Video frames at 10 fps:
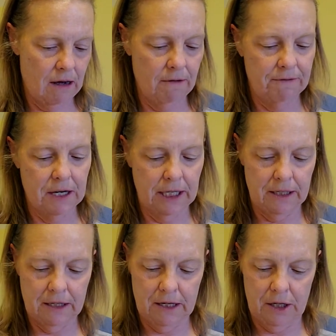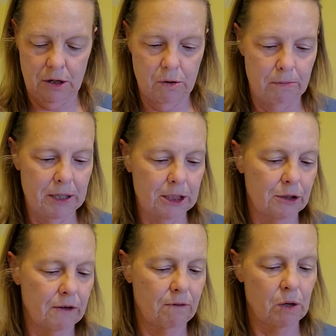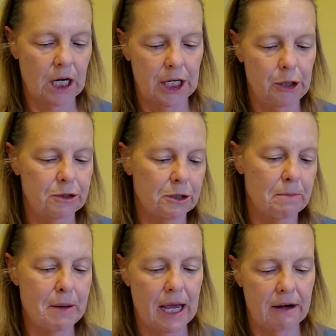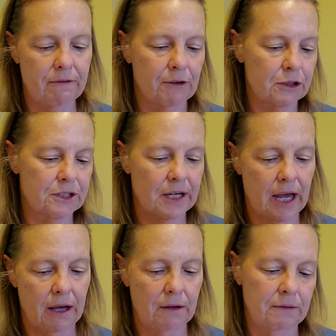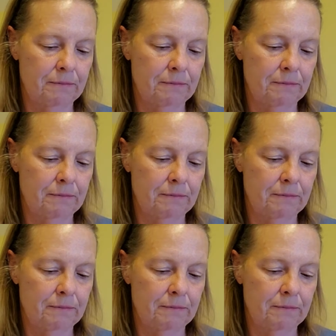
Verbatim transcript: I'll find, you know, a picture of what I used to make for sale.